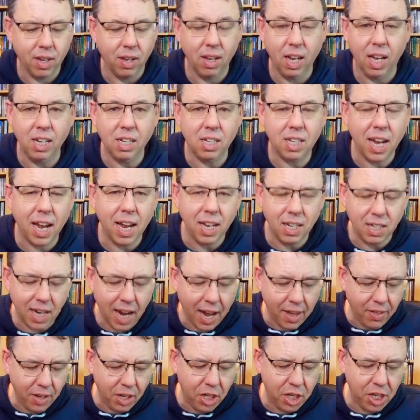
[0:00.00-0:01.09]
It's
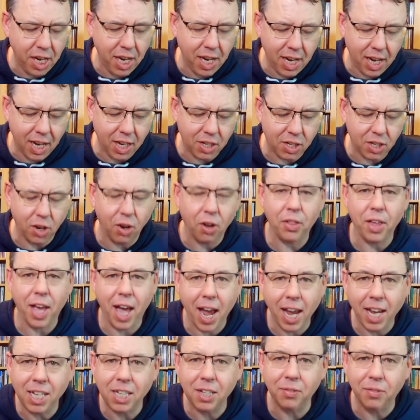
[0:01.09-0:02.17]
either genius or the
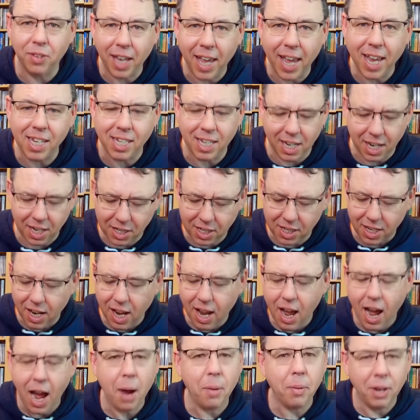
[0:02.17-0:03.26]
height of laziness.
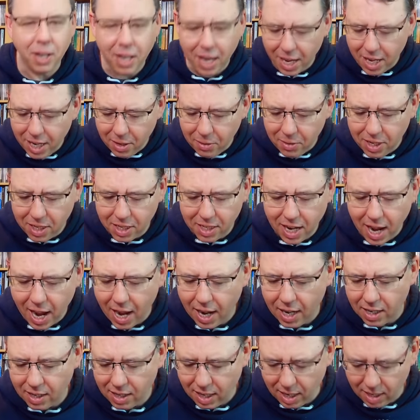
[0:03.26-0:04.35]
I will let you
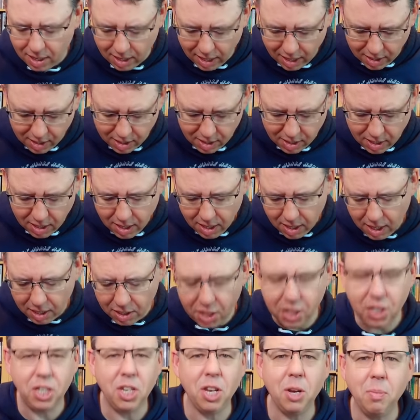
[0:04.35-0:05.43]
decide. Let's
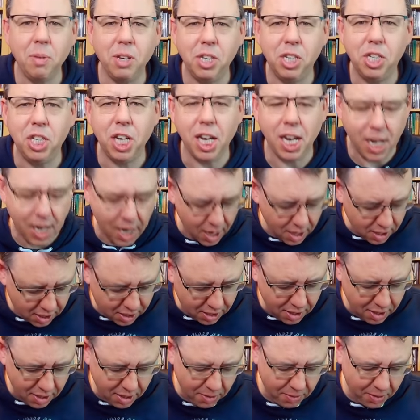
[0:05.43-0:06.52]
assume it's genius
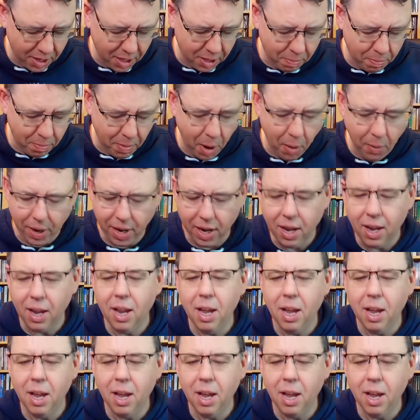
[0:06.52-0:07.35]
when it's Bowie.